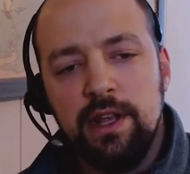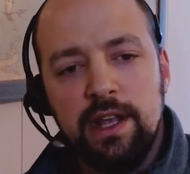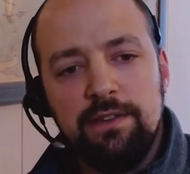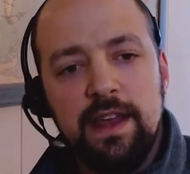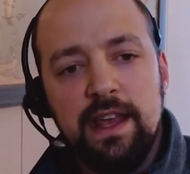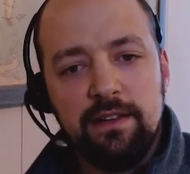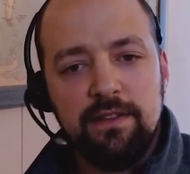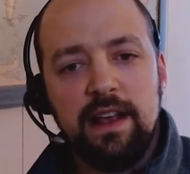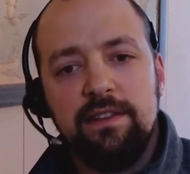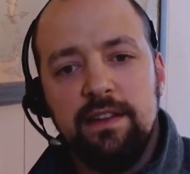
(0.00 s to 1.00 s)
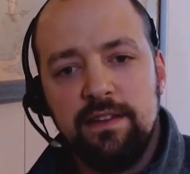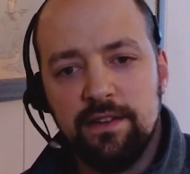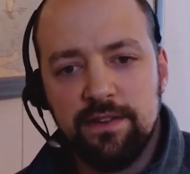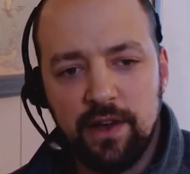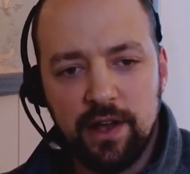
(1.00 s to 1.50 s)
If they invest into
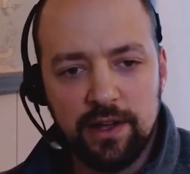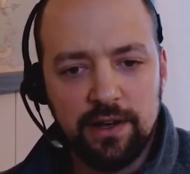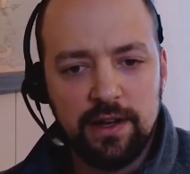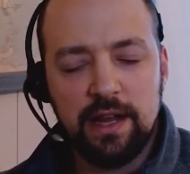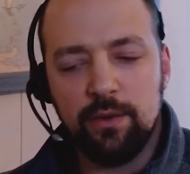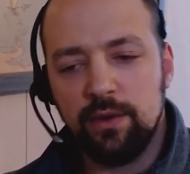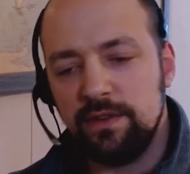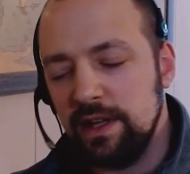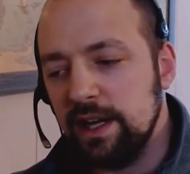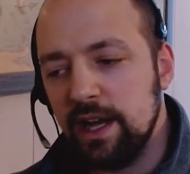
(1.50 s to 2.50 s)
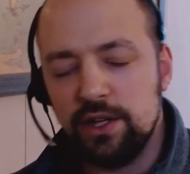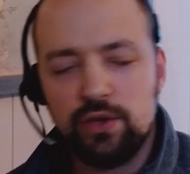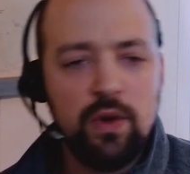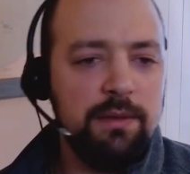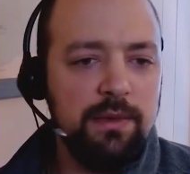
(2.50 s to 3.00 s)
the fund and we're sitting on
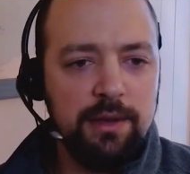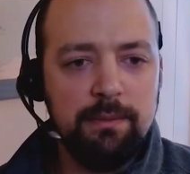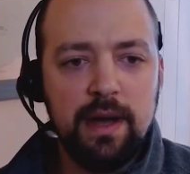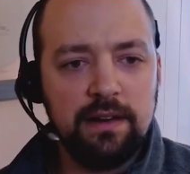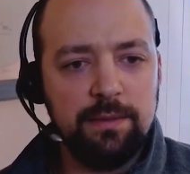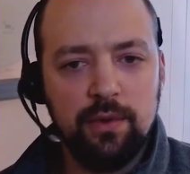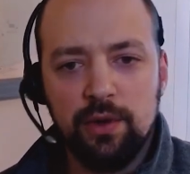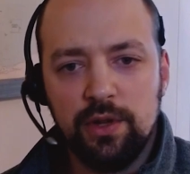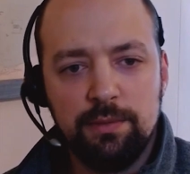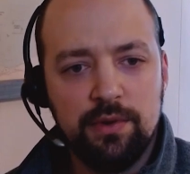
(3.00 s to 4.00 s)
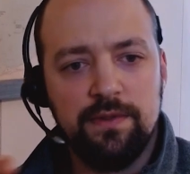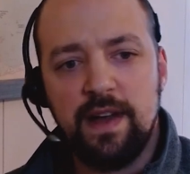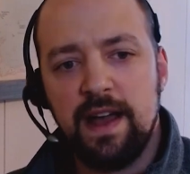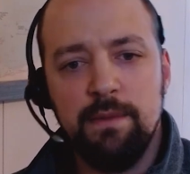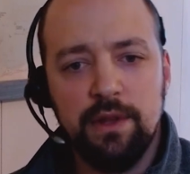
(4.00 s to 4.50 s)
$20 million, but we only put
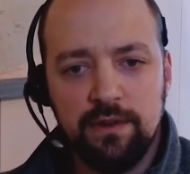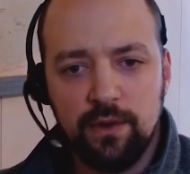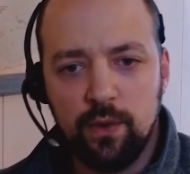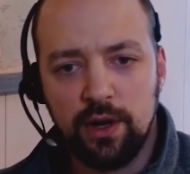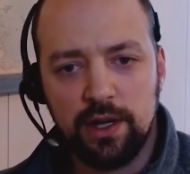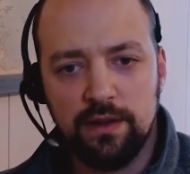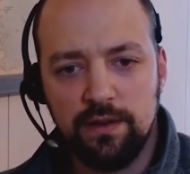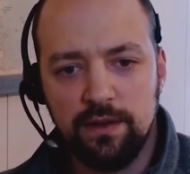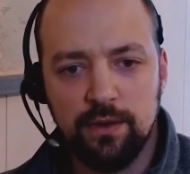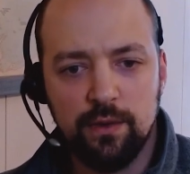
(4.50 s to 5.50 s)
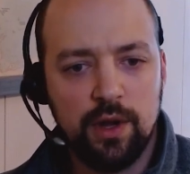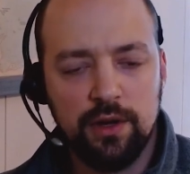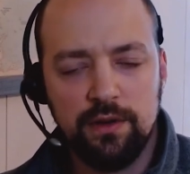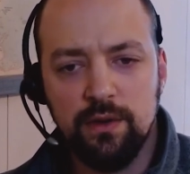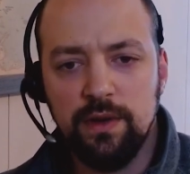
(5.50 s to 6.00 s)
$5 million to work into one
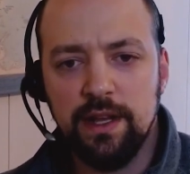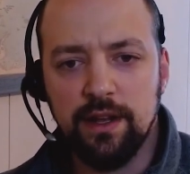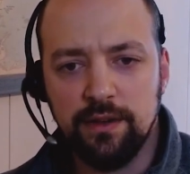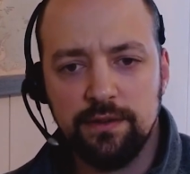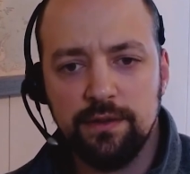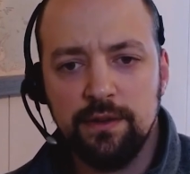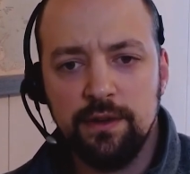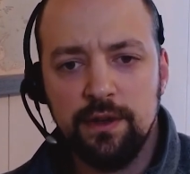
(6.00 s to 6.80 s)
or two deals,